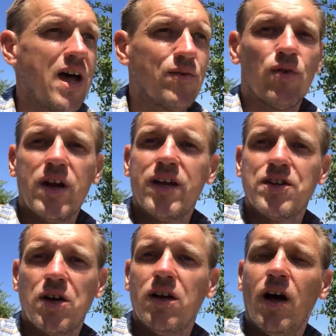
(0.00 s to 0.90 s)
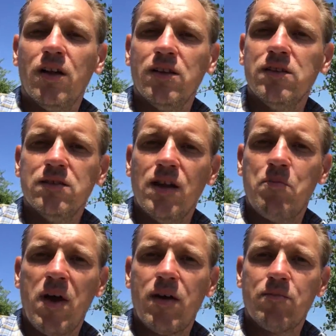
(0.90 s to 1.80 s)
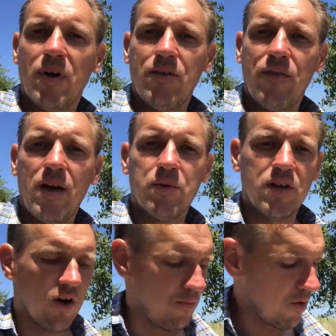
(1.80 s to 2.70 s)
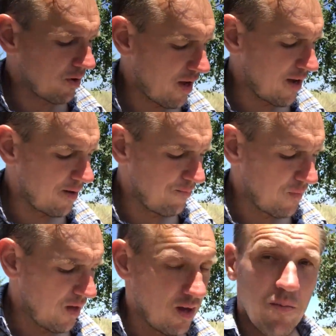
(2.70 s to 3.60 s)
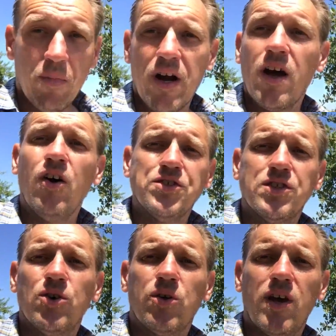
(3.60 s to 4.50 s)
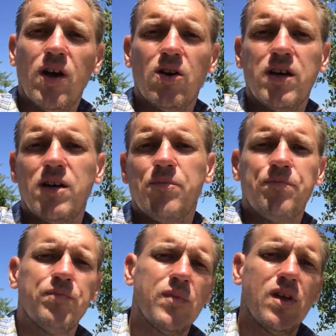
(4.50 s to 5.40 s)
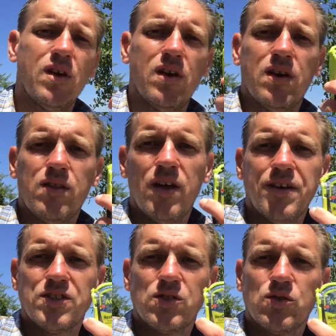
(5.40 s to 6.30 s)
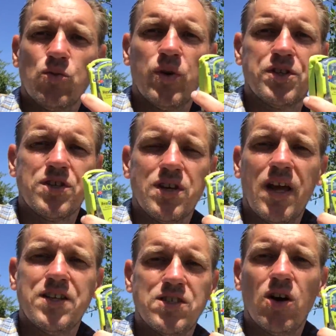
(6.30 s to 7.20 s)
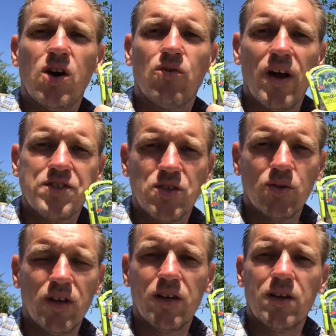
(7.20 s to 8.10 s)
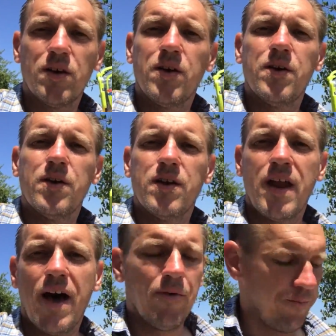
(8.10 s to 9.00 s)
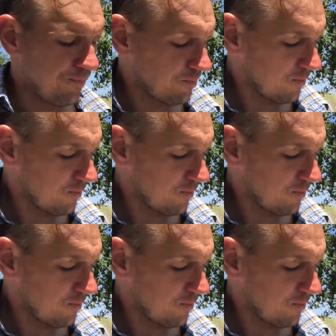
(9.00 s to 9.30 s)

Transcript: of range. I'll let my family know I'm okay. But I also carry this, which is an ACR rescue link. Now,